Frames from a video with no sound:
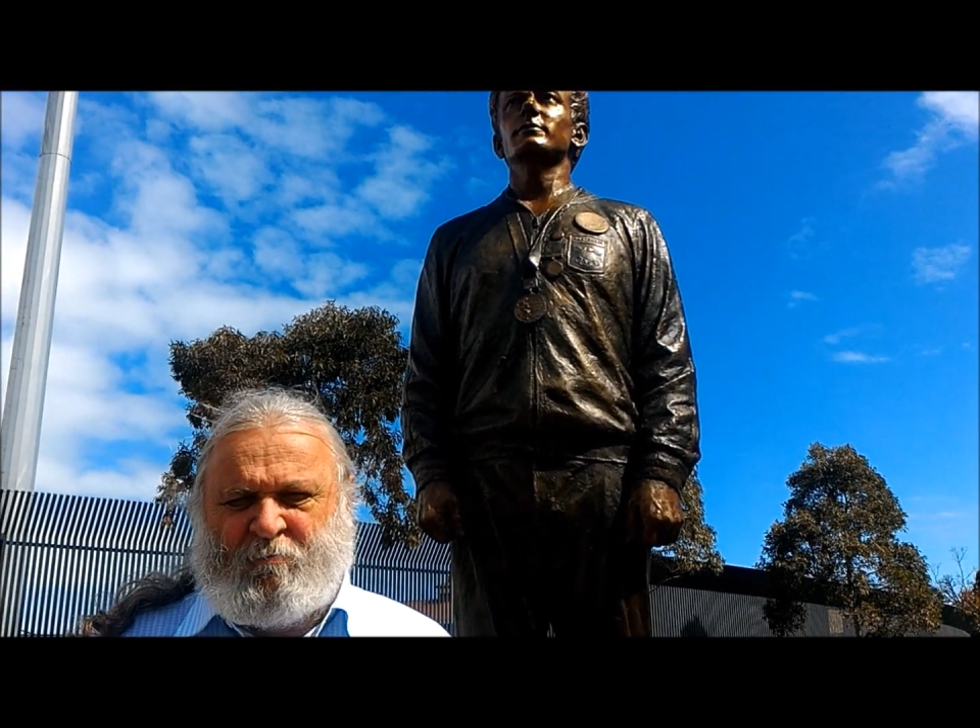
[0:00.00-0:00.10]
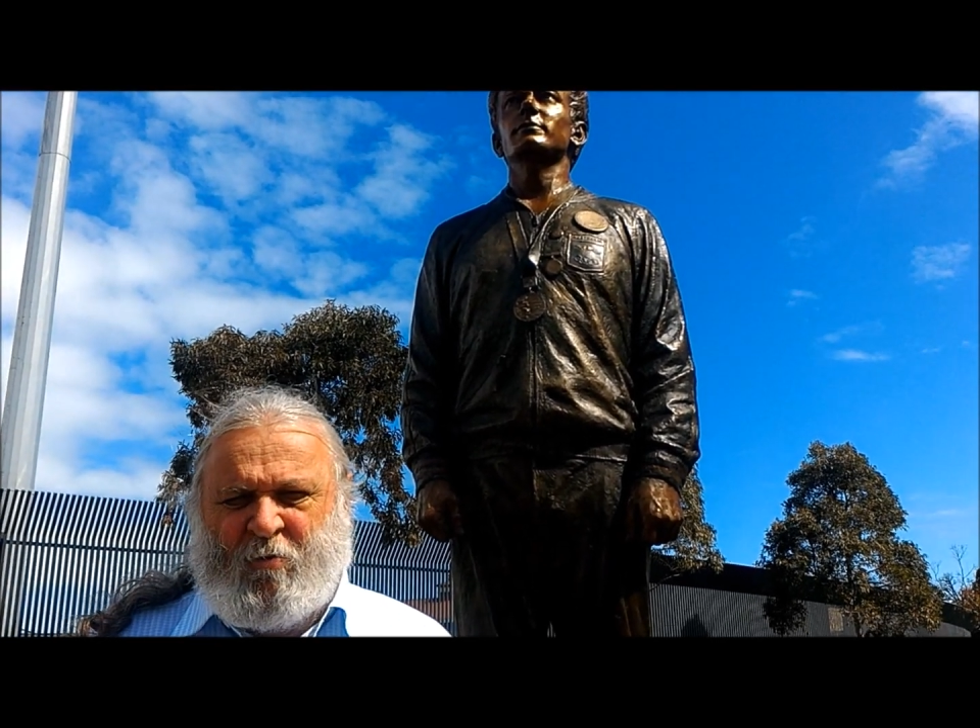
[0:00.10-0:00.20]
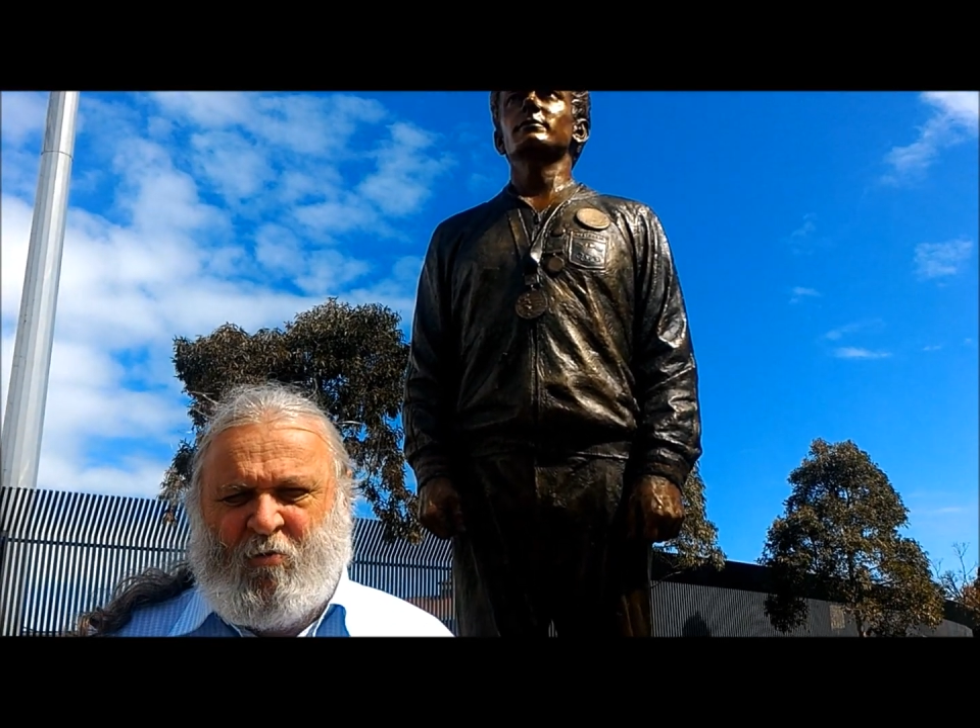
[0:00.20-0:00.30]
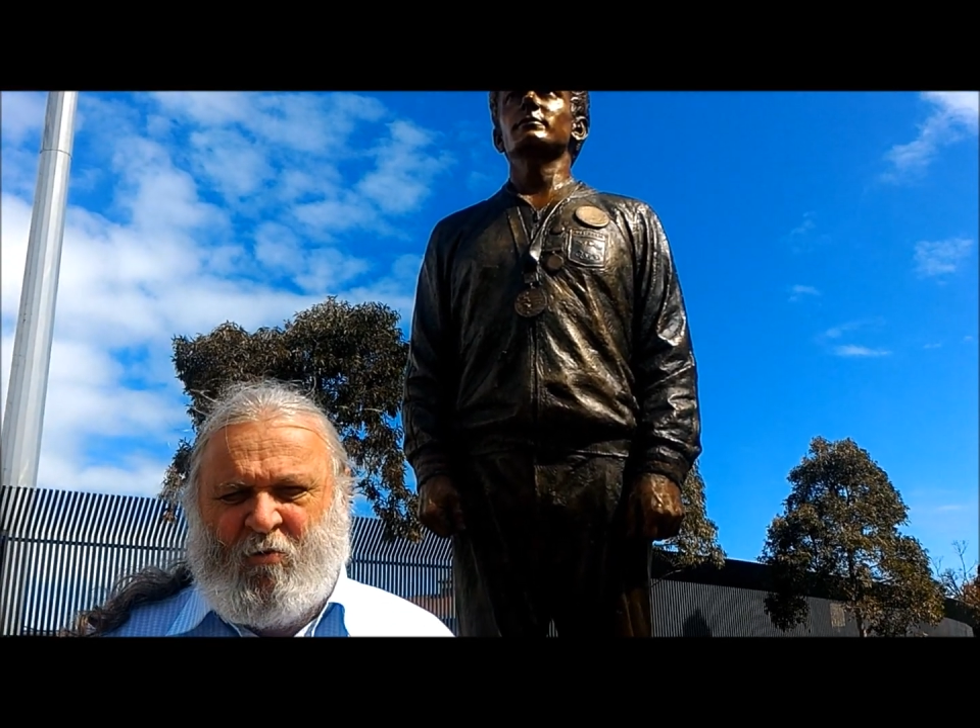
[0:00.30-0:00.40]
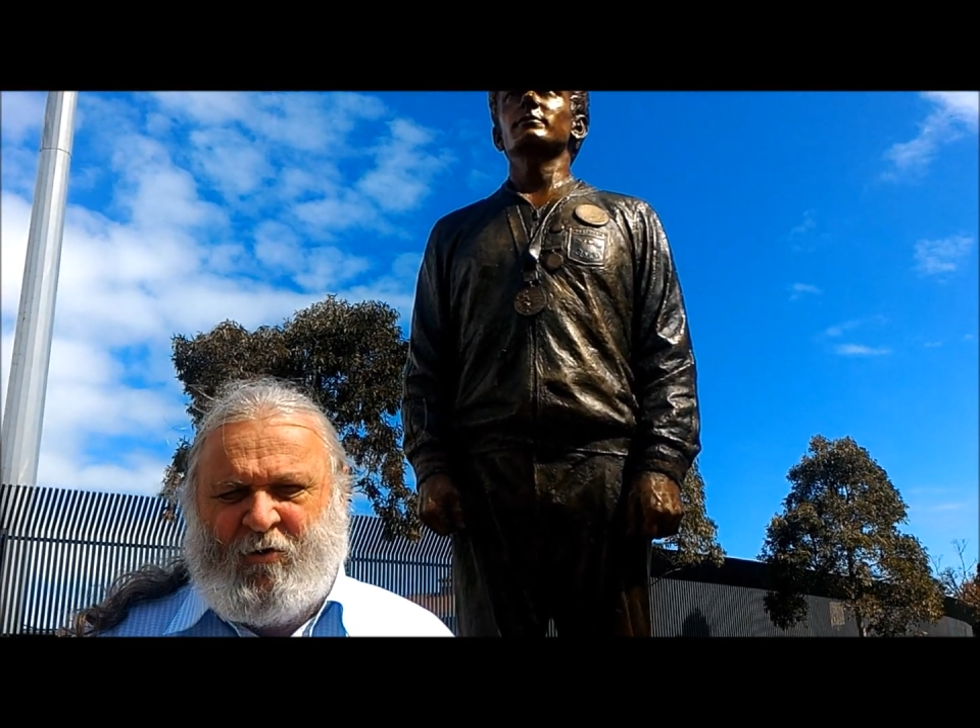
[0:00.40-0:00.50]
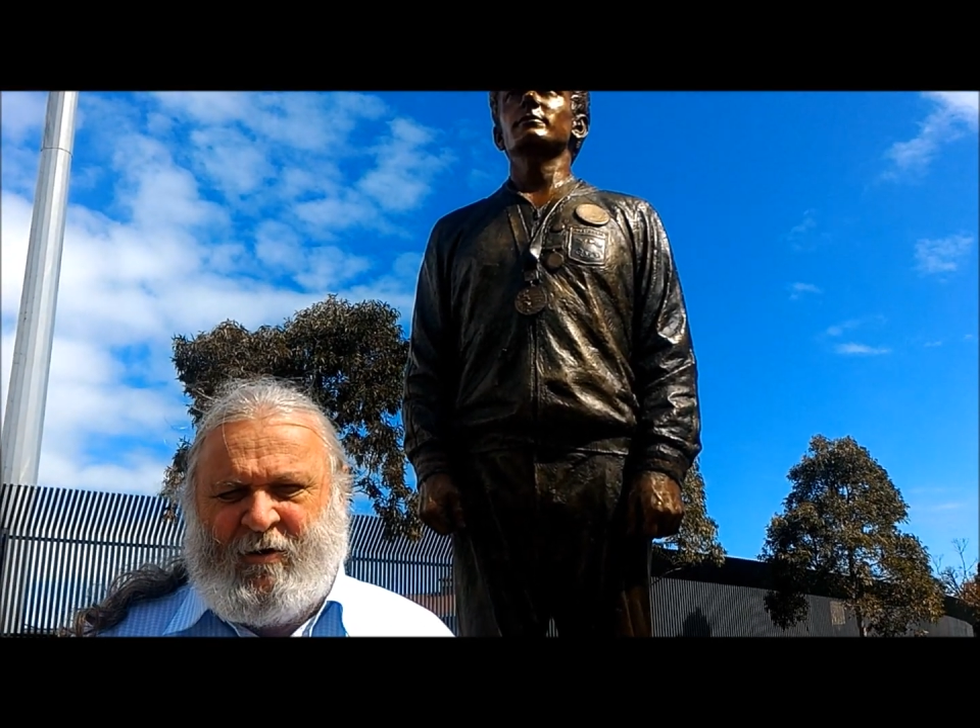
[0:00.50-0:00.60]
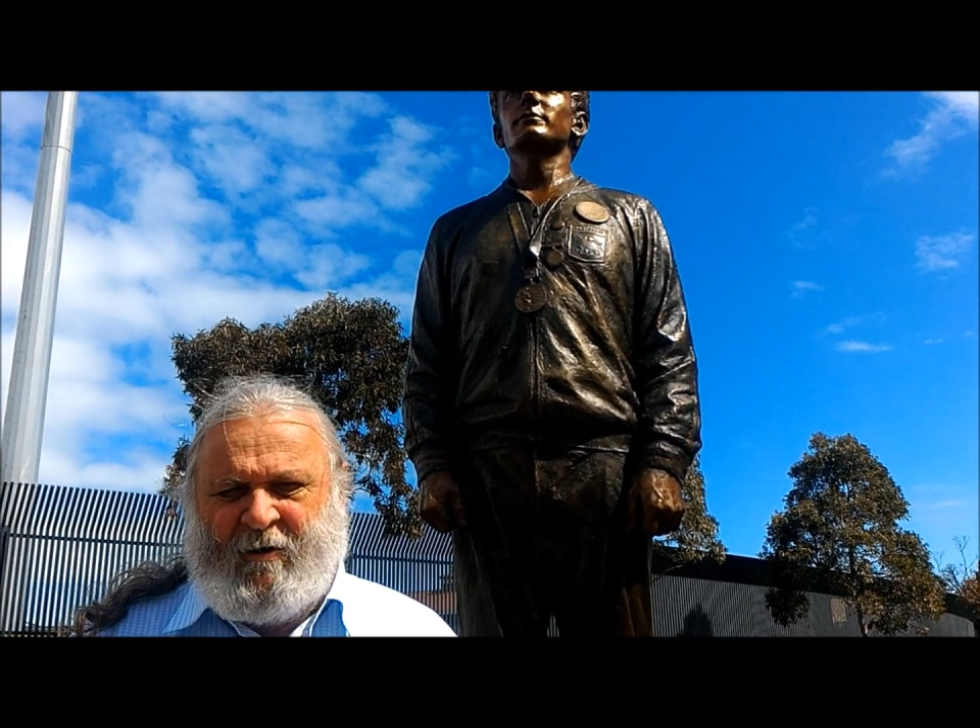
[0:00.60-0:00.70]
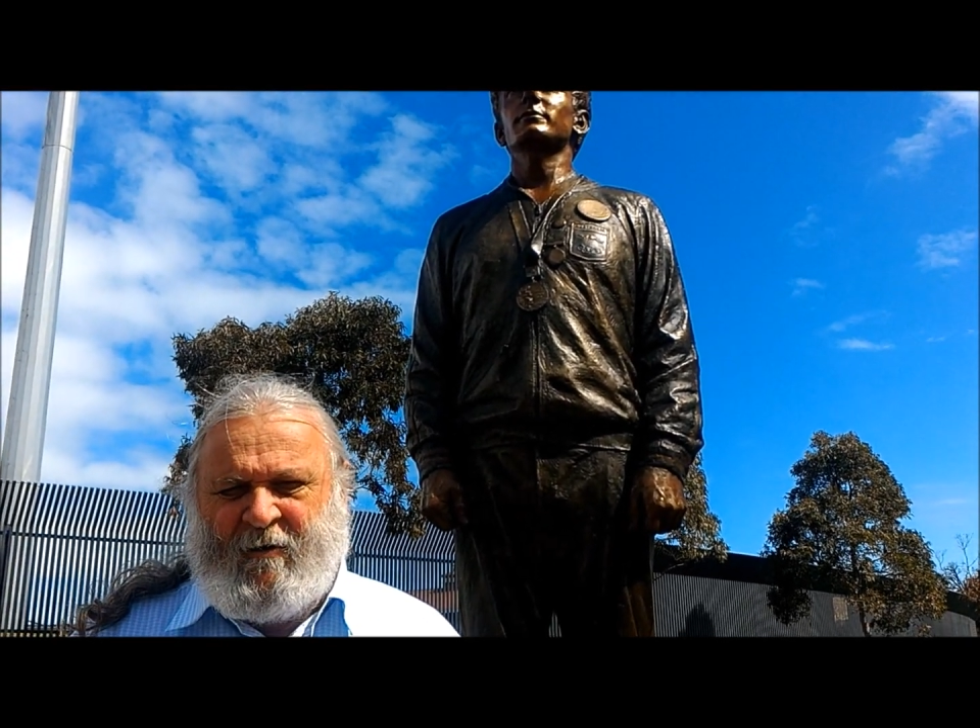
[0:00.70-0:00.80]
was born